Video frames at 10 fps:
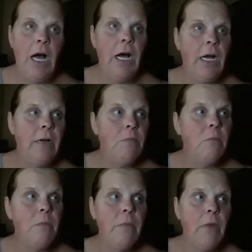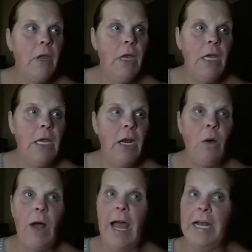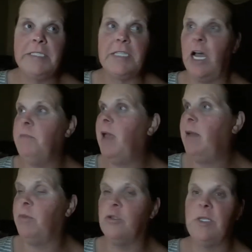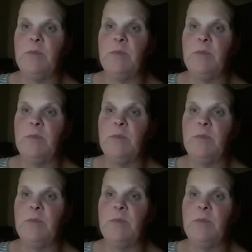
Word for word: um, you know, I had to sign papers.